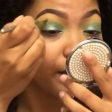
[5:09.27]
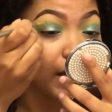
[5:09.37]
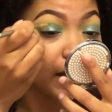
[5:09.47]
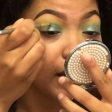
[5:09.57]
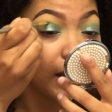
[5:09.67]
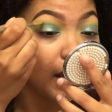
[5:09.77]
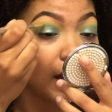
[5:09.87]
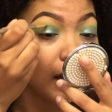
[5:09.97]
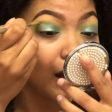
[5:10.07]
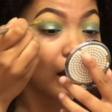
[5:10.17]
flicking it
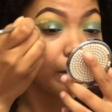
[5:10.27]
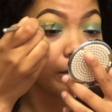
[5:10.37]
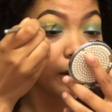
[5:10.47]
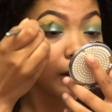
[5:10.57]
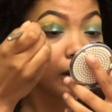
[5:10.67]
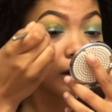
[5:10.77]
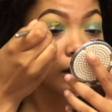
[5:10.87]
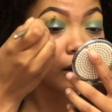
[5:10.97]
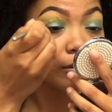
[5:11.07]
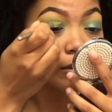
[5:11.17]
up
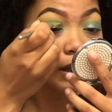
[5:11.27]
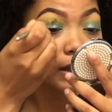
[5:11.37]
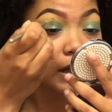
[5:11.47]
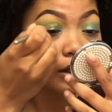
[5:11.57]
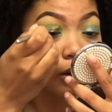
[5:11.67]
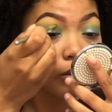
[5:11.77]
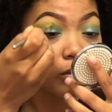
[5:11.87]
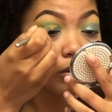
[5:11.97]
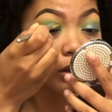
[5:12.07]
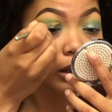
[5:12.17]
because I
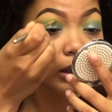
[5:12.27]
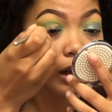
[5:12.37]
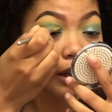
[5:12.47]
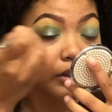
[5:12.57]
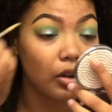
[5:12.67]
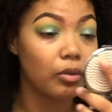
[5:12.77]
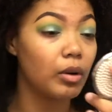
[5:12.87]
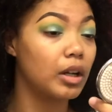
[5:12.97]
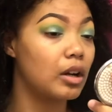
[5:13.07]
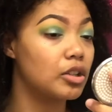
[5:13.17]
don't
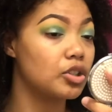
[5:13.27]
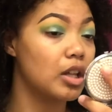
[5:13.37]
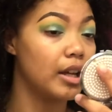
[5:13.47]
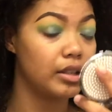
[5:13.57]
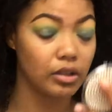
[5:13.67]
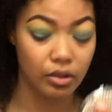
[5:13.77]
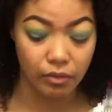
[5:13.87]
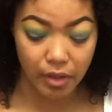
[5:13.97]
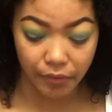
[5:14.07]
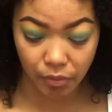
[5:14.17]
want a harsh line. You
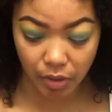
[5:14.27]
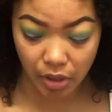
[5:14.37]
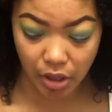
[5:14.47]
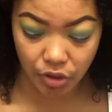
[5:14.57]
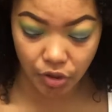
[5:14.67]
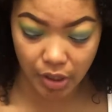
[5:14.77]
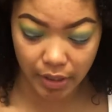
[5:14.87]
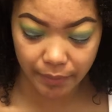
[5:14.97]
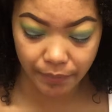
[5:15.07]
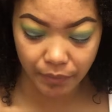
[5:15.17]
never want a harsh line.